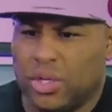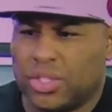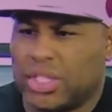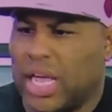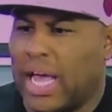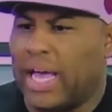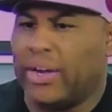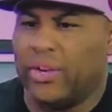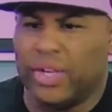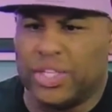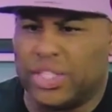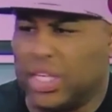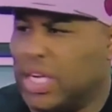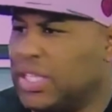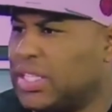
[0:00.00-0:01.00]
shine on
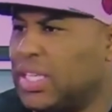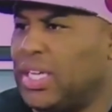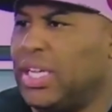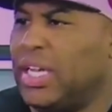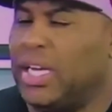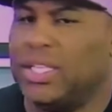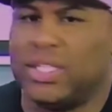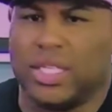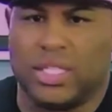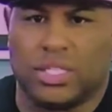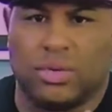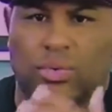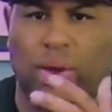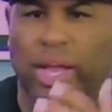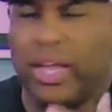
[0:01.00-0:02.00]
the just and the
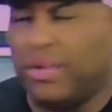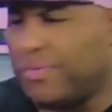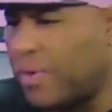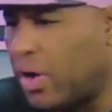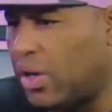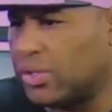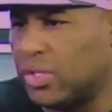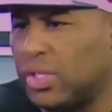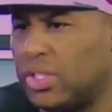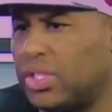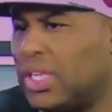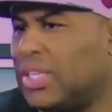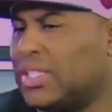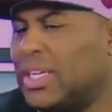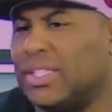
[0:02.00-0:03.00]
unjust. The rain falls on the
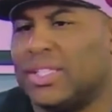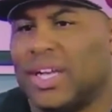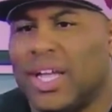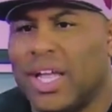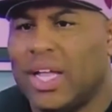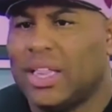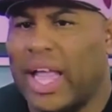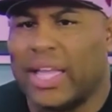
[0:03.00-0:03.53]
just and unjust.